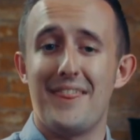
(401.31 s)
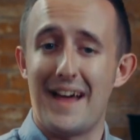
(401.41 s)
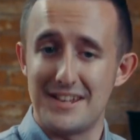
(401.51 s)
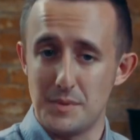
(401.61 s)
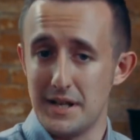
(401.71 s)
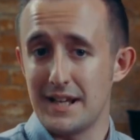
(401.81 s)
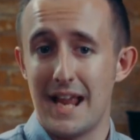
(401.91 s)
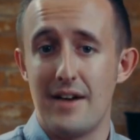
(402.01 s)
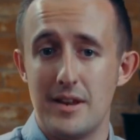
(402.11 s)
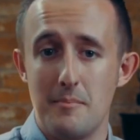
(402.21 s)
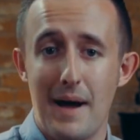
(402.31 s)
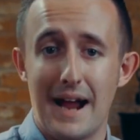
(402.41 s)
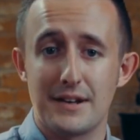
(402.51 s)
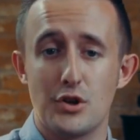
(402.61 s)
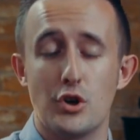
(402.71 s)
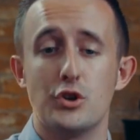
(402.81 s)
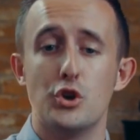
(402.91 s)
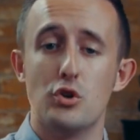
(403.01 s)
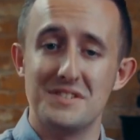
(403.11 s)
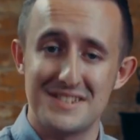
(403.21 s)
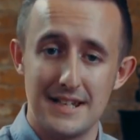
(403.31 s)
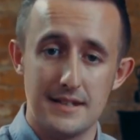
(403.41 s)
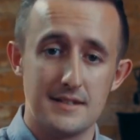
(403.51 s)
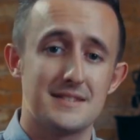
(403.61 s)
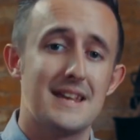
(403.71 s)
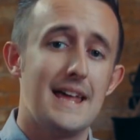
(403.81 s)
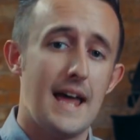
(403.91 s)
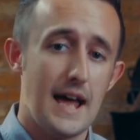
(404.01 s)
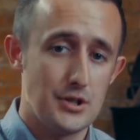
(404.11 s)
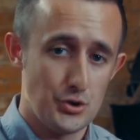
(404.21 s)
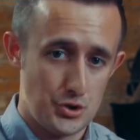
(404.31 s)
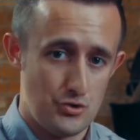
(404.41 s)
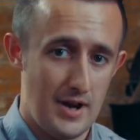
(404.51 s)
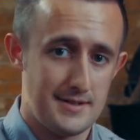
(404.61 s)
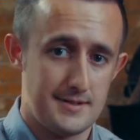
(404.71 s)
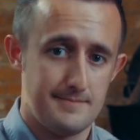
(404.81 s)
that's when it can have an impact on your resilience and your stress.